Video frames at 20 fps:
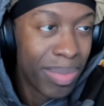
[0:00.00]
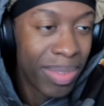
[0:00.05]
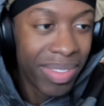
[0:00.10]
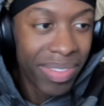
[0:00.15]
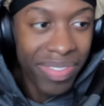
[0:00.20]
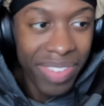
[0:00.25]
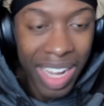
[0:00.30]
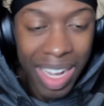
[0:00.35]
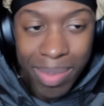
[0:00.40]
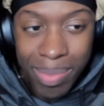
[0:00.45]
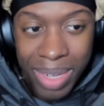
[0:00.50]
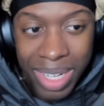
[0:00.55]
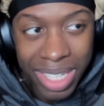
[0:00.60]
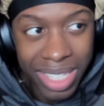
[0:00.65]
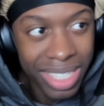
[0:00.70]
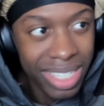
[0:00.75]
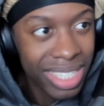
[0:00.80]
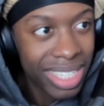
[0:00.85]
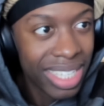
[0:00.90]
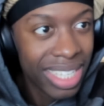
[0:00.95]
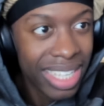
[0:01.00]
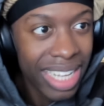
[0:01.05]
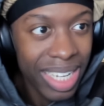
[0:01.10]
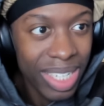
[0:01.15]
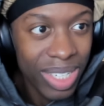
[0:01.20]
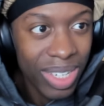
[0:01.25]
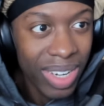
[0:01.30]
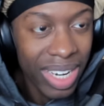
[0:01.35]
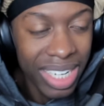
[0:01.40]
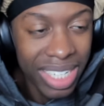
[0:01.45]
been 5 months.
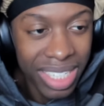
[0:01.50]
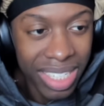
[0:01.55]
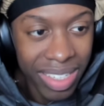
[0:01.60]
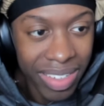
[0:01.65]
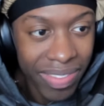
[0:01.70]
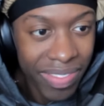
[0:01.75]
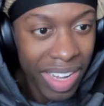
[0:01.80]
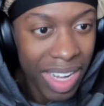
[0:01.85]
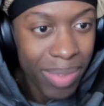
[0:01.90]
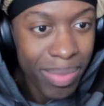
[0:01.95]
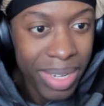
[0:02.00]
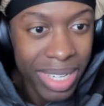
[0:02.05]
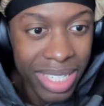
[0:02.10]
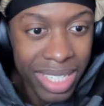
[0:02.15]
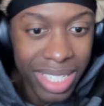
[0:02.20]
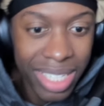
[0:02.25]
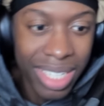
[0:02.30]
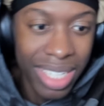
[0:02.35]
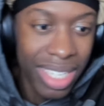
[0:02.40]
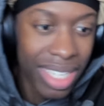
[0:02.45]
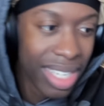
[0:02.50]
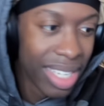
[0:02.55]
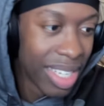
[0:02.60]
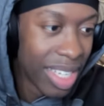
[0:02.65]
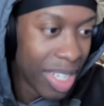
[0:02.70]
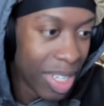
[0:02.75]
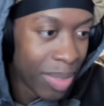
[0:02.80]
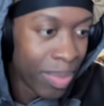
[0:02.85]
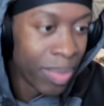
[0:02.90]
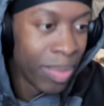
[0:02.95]
That's crazy. 5 months.
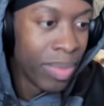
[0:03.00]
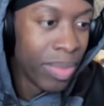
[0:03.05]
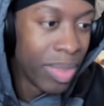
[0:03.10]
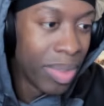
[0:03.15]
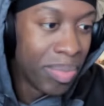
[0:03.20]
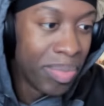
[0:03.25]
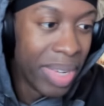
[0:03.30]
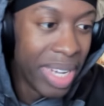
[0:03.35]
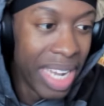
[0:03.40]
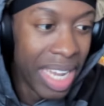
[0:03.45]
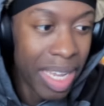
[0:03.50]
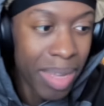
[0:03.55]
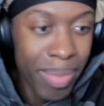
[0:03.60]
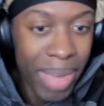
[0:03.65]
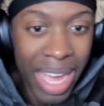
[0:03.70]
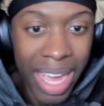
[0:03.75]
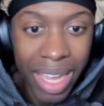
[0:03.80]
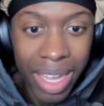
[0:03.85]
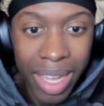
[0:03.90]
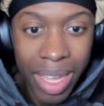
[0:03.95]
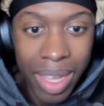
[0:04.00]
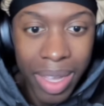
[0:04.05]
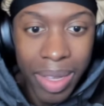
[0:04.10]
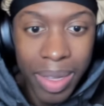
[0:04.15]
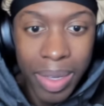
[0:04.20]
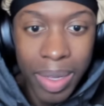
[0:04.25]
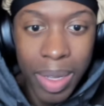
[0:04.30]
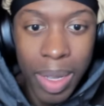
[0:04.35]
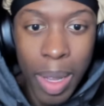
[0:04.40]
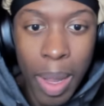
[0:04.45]
But yeah, he back.
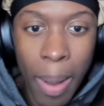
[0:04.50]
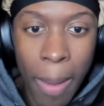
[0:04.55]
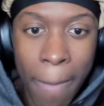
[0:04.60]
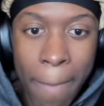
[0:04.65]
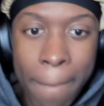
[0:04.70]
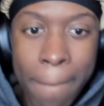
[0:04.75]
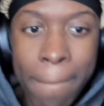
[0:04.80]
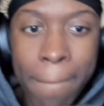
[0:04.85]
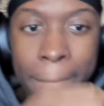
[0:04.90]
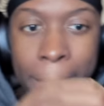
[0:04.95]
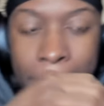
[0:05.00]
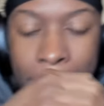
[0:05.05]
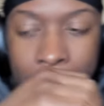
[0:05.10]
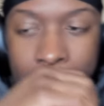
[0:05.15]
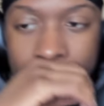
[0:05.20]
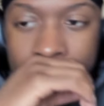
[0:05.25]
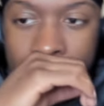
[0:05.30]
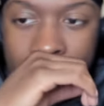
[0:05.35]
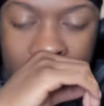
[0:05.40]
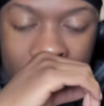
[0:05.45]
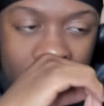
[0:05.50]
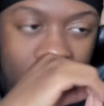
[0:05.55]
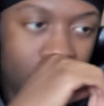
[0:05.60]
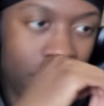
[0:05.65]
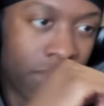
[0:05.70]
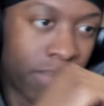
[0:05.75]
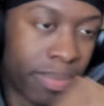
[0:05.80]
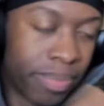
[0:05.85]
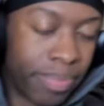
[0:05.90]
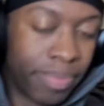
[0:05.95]
Too tied in like this shit a
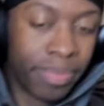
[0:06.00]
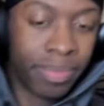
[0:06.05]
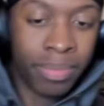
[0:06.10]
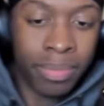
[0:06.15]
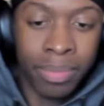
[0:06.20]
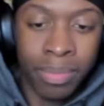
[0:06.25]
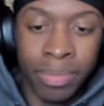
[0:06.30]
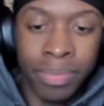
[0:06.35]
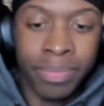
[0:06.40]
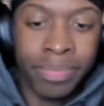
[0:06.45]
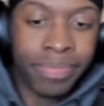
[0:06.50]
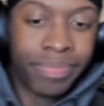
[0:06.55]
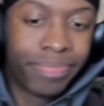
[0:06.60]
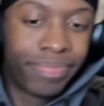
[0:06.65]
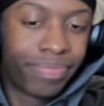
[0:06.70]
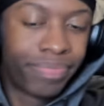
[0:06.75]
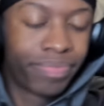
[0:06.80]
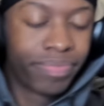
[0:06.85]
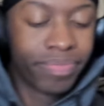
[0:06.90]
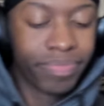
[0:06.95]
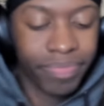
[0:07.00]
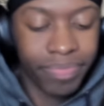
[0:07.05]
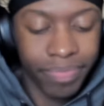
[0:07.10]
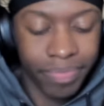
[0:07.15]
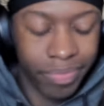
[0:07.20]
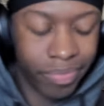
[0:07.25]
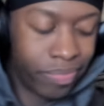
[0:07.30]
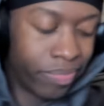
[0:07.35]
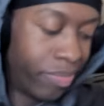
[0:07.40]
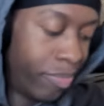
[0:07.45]
dread. Some things that I gotta
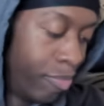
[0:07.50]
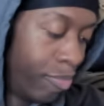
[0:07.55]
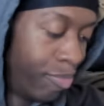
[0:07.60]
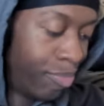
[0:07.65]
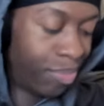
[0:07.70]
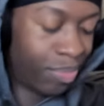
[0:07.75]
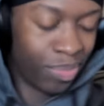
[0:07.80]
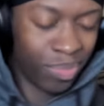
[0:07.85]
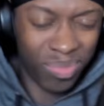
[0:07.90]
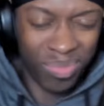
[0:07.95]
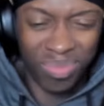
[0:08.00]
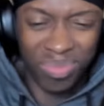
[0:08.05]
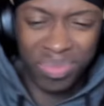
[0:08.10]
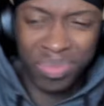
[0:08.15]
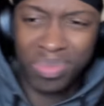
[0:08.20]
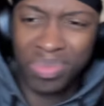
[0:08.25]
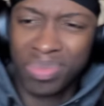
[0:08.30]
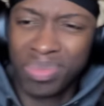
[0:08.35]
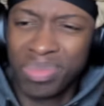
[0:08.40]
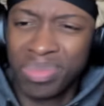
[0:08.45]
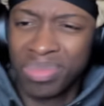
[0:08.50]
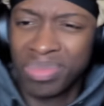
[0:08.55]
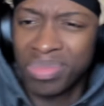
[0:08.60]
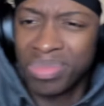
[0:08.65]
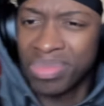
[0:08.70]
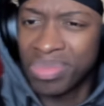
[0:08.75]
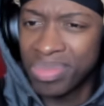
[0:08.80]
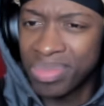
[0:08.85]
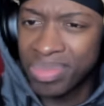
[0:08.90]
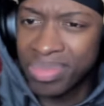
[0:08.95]
address. I gotta be there for my
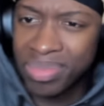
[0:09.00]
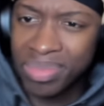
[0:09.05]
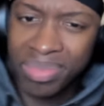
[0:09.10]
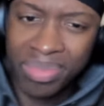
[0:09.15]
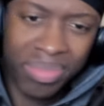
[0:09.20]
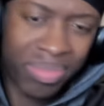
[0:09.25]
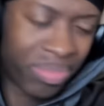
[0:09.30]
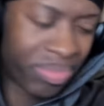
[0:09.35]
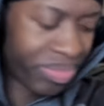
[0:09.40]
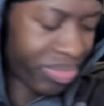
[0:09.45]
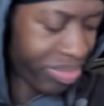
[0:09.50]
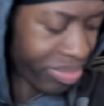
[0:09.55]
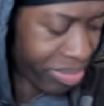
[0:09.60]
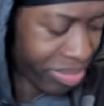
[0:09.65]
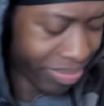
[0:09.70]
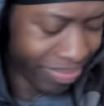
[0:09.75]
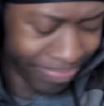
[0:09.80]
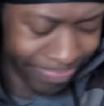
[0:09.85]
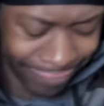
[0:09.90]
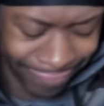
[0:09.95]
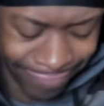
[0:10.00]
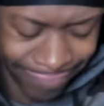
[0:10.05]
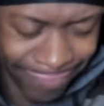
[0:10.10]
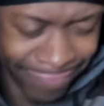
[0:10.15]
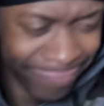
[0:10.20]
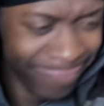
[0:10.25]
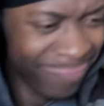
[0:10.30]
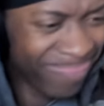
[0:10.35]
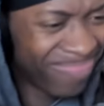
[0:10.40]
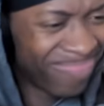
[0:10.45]
motherfucking kid. I guess I'm just
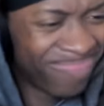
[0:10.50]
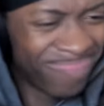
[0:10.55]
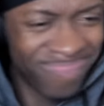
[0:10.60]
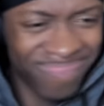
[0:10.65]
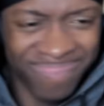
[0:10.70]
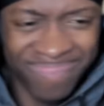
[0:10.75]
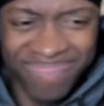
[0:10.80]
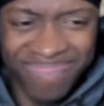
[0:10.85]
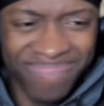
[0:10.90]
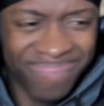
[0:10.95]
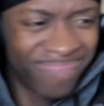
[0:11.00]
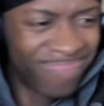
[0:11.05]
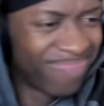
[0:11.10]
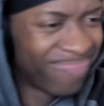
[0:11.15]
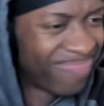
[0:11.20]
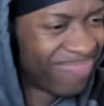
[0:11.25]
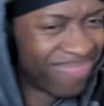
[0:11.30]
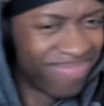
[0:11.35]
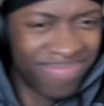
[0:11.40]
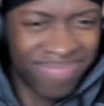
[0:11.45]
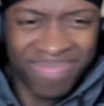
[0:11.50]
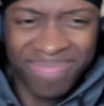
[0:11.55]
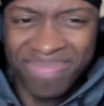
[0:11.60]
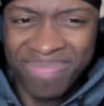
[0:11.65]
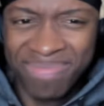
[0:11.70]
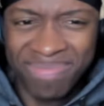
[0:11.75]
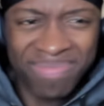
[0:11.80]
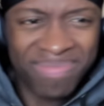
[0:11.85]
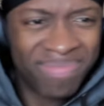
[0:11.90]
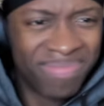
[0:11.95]
scared to address. I don't wanna know
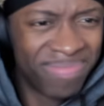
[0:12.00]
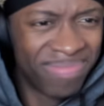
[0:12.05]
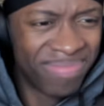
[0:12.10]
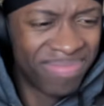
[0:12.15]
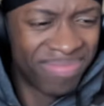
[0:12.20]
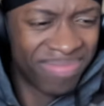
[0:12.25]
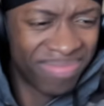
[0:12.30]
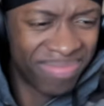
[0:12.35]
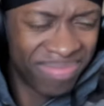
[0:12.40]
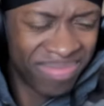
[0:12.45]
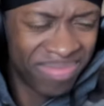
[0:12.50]
that they daddy rich.